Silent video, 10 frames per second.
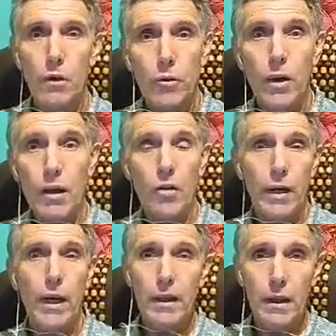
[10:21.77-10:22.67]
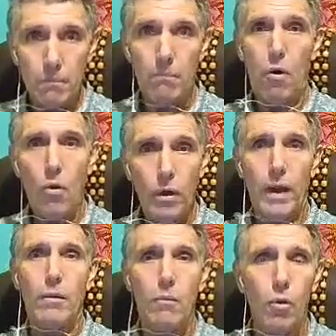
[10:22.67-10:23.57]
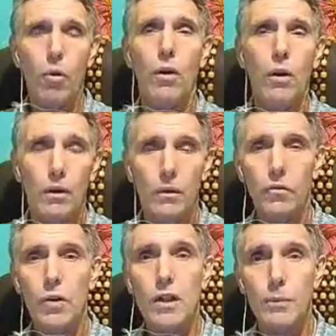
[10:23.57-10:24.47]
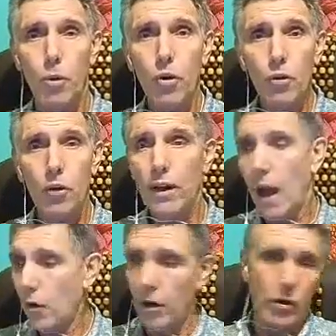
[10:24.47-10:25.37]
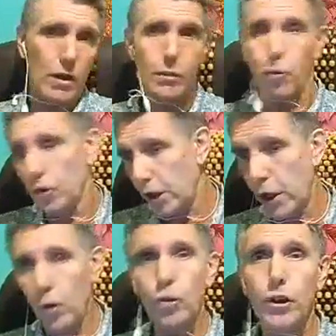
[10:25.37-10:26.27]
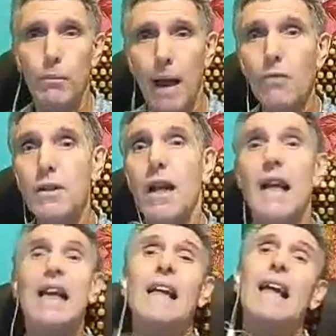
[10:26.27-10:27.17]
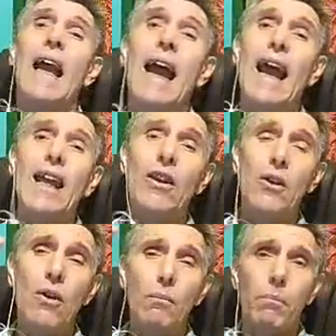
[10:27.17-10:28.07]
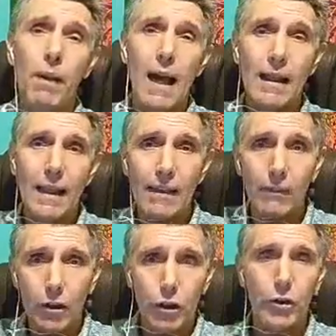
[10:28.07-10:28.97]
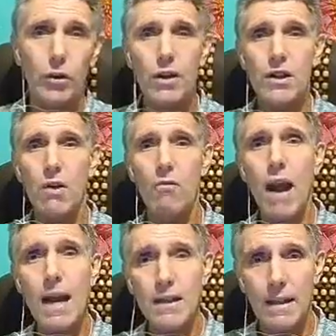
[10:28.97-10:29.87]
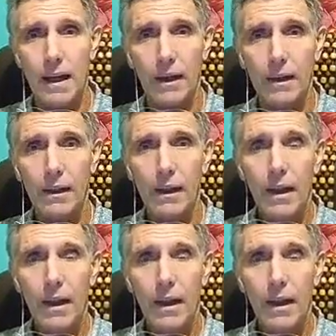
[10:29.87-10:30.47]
you are creating more and more transporter, and now you are transporting huge amounts, and your blood level sugars are rising.